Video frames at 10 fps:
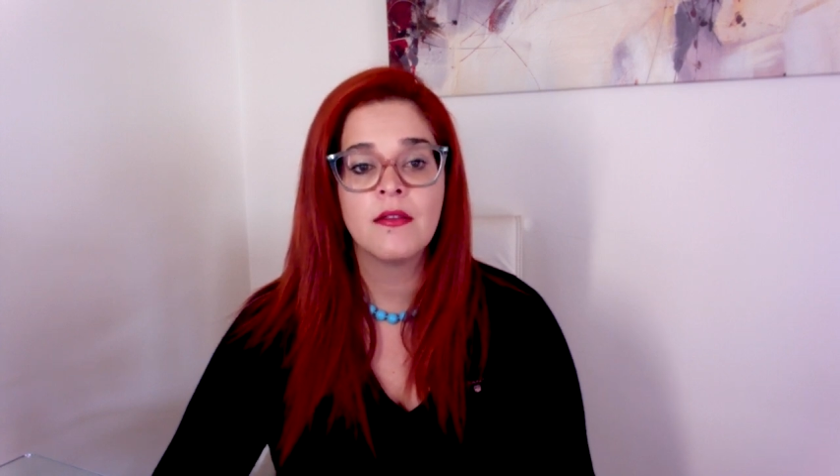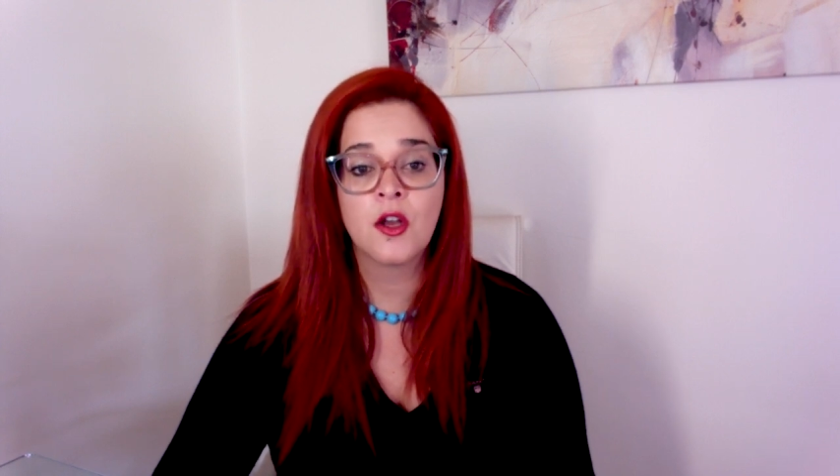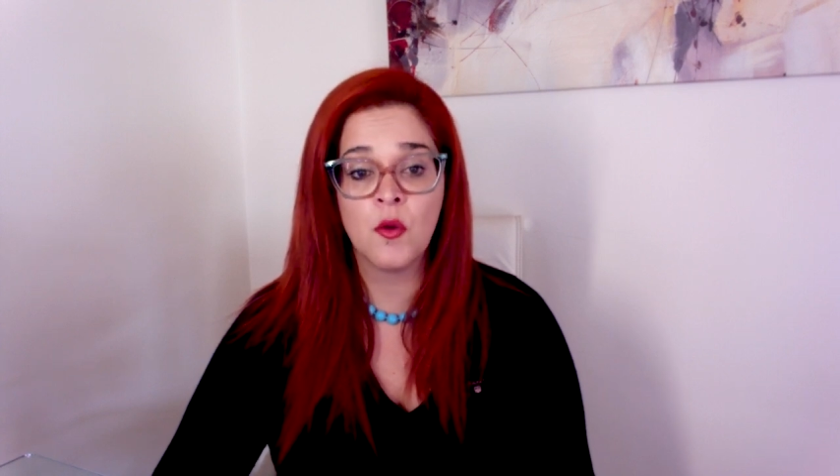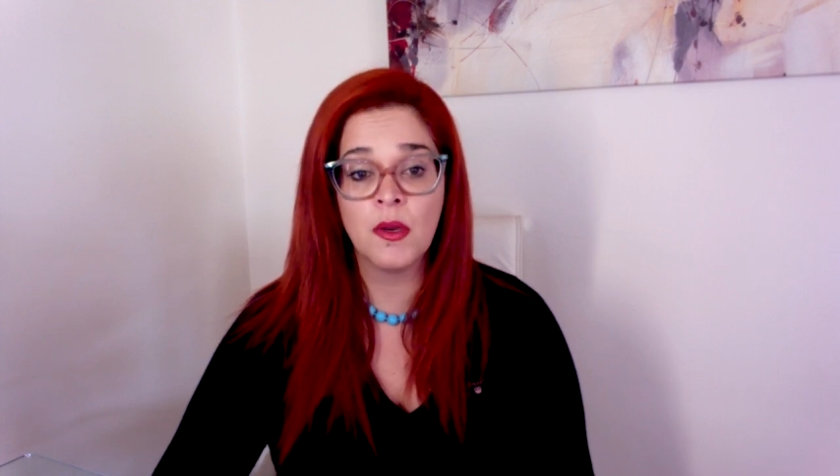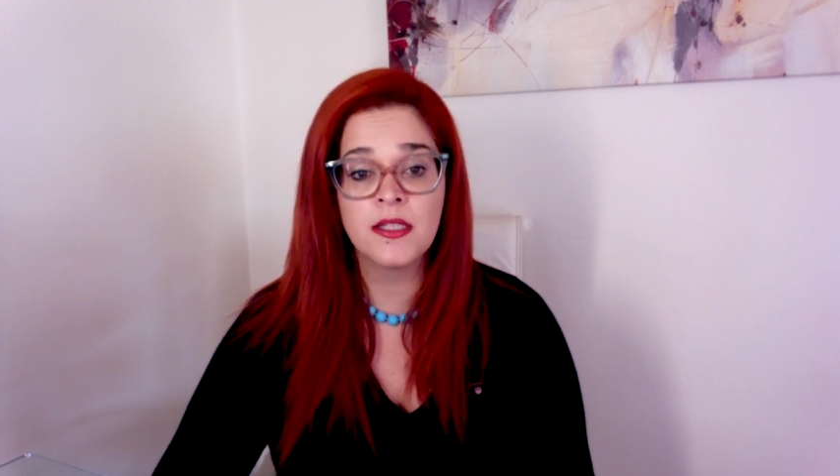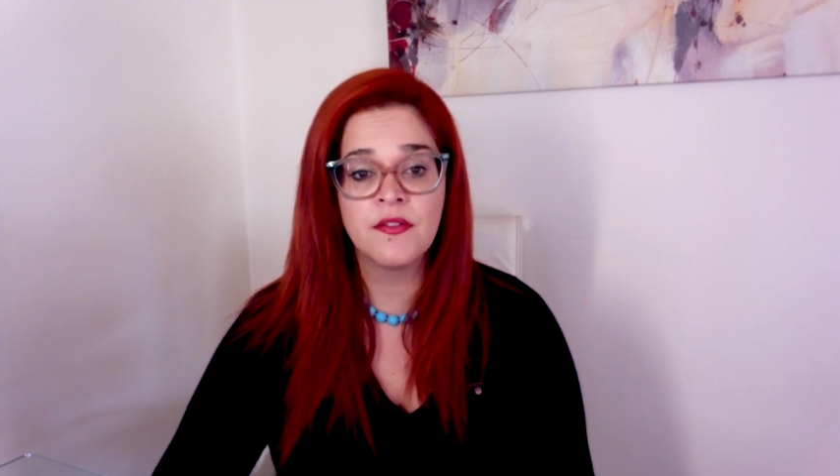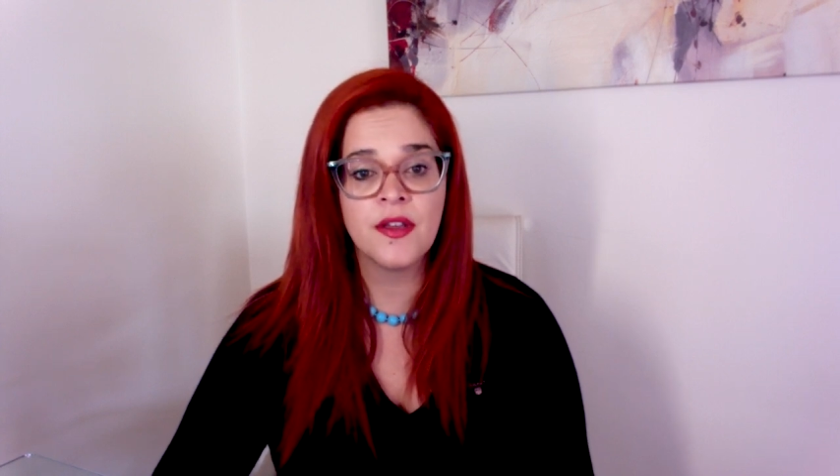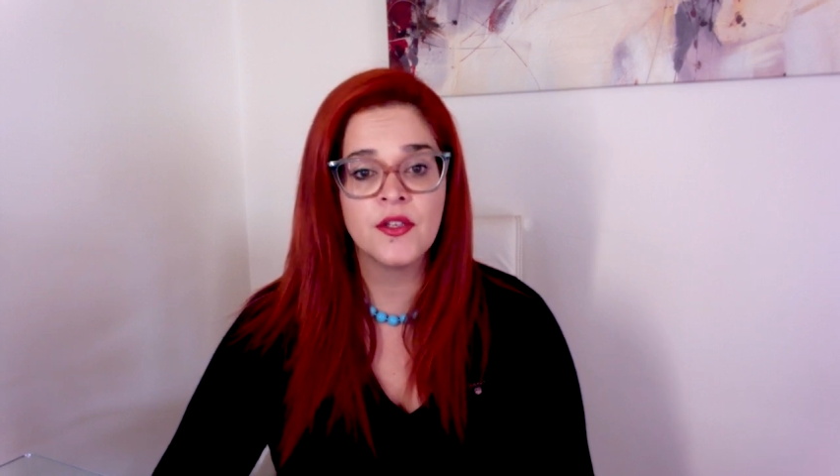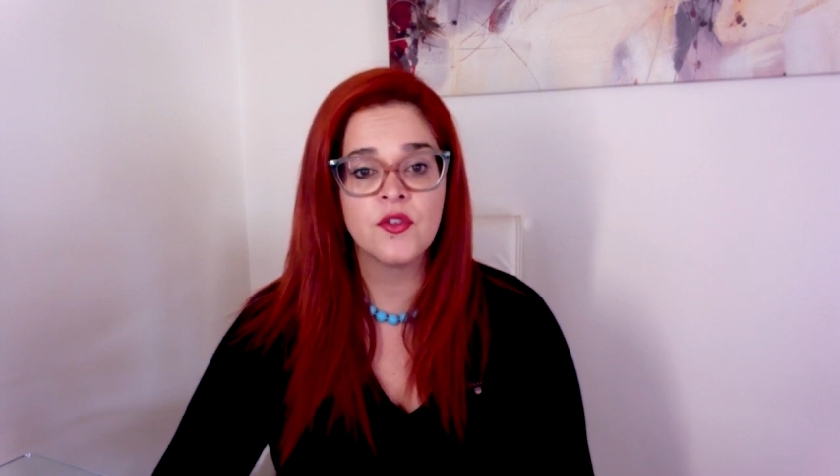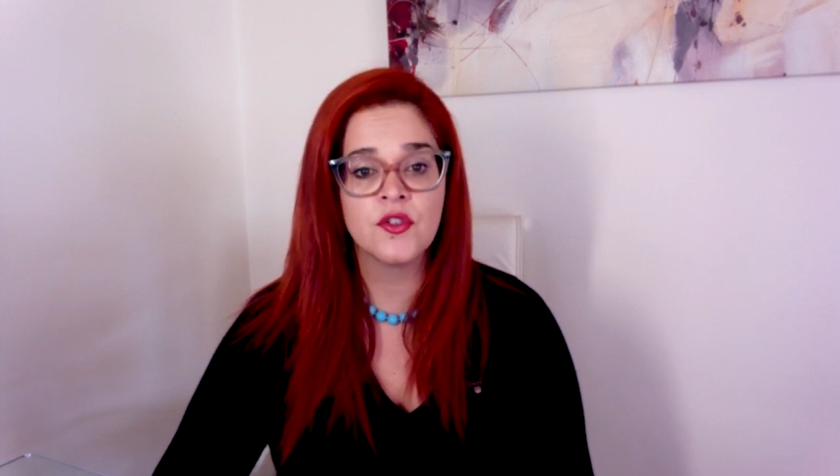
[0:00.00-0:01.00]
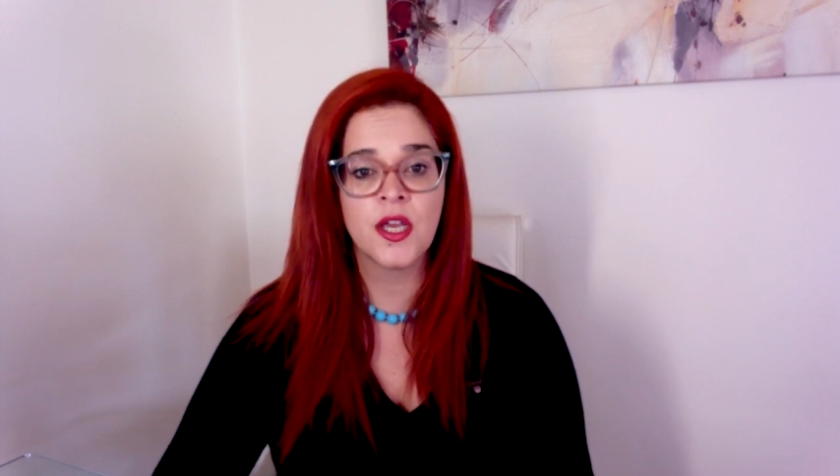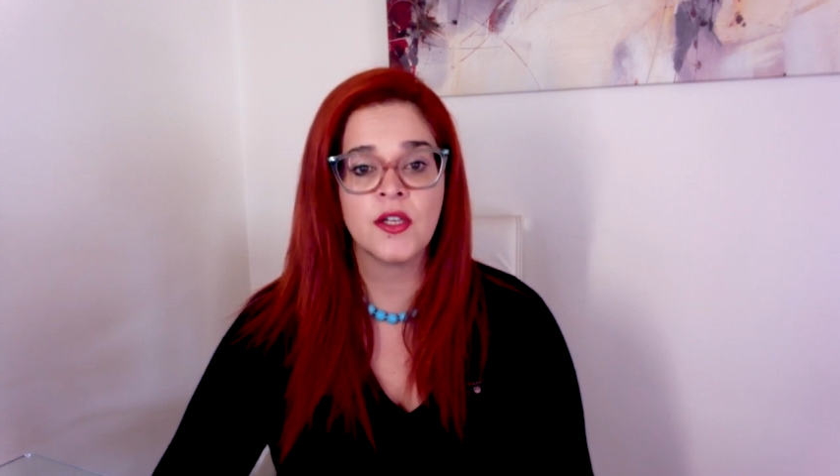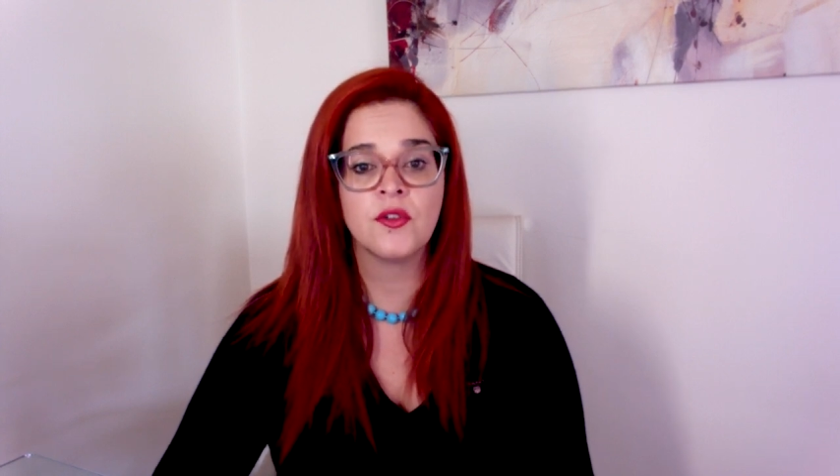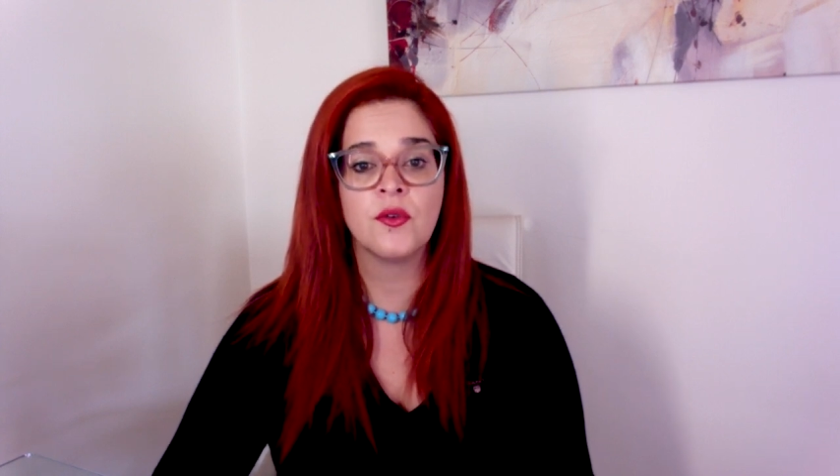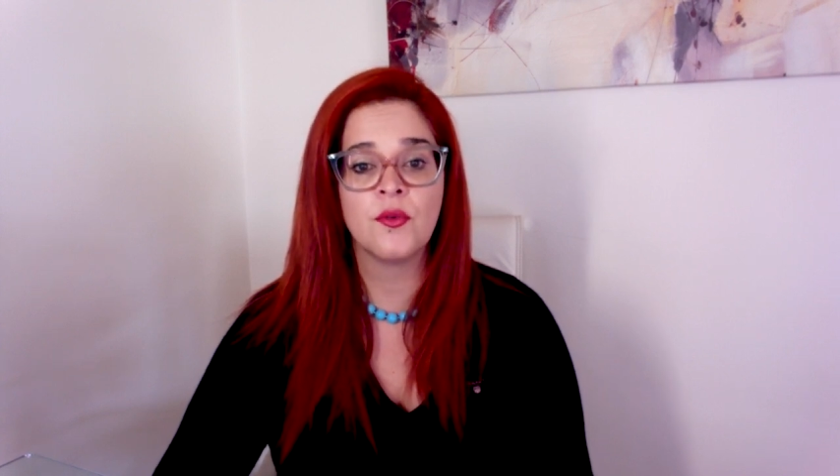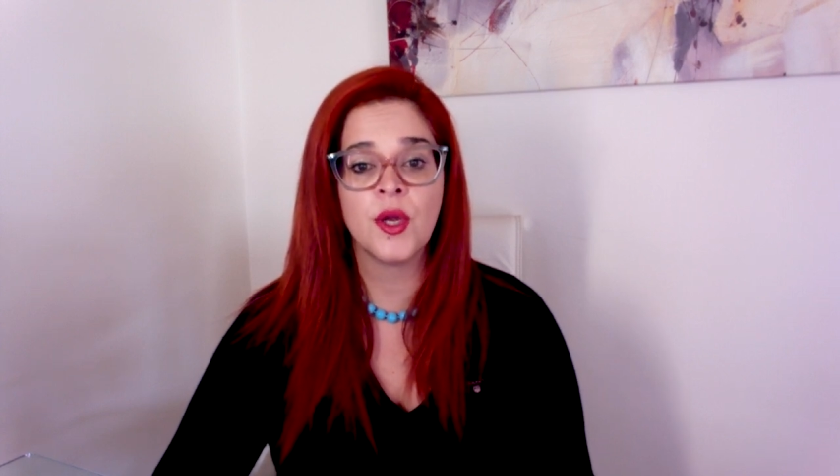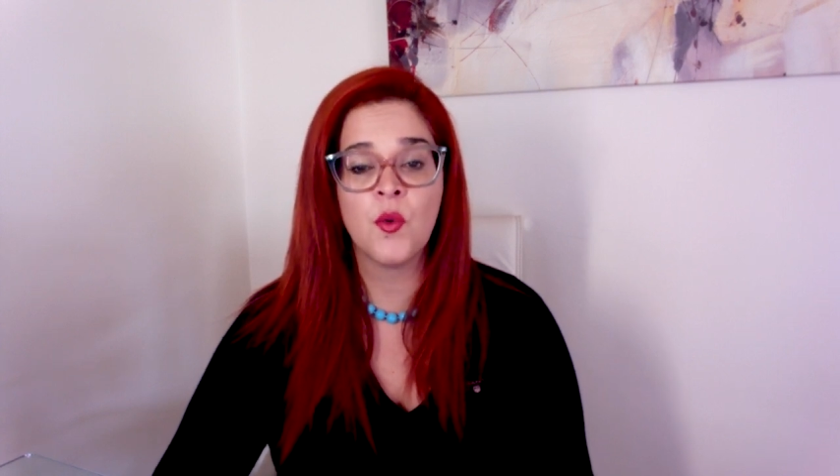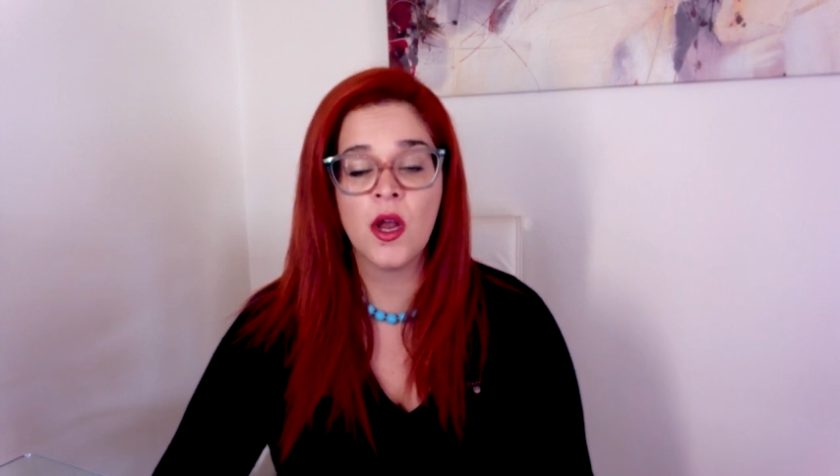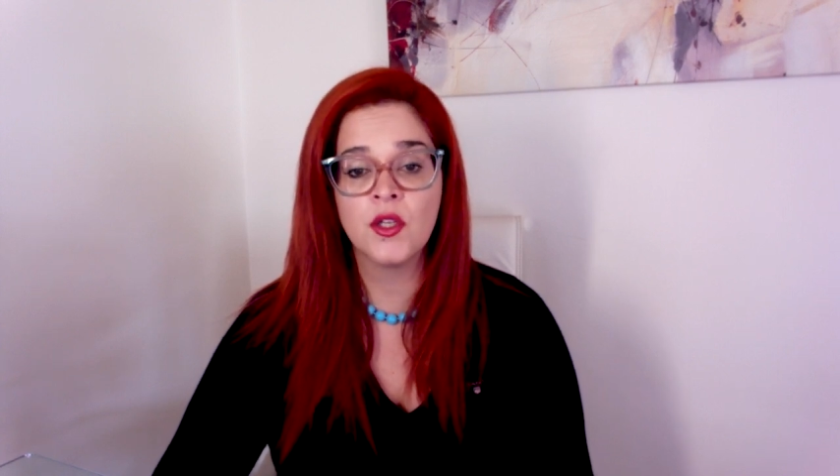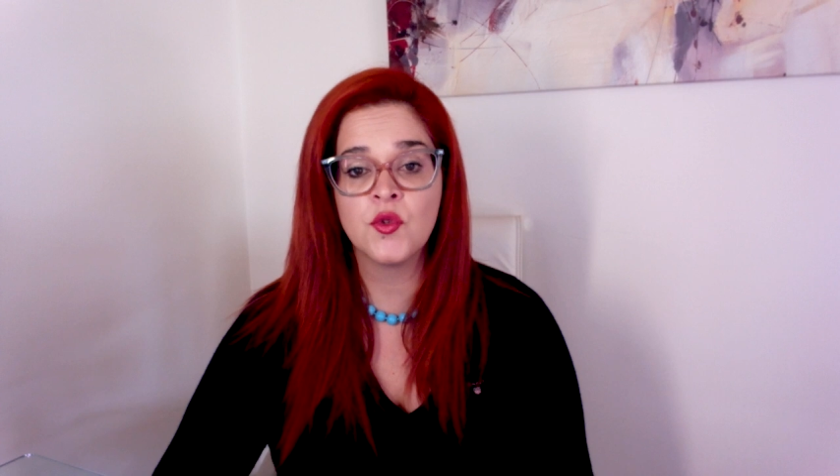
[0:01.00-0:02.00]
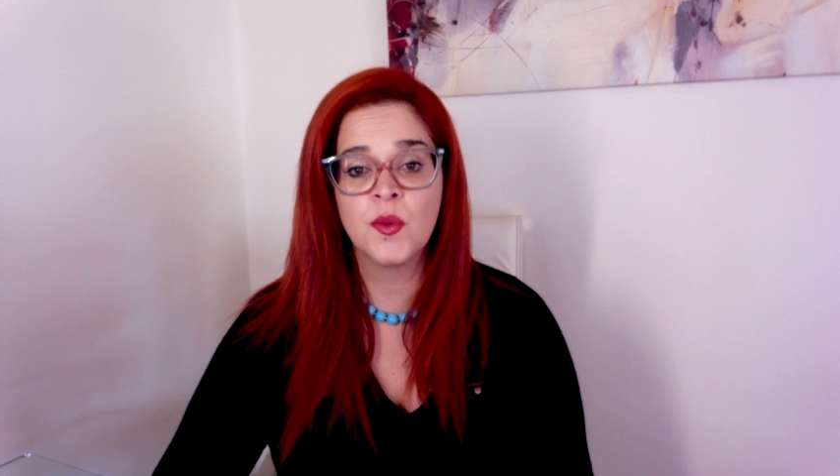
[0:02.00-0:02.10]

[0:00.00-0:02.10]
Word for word: The complex aviation sector requires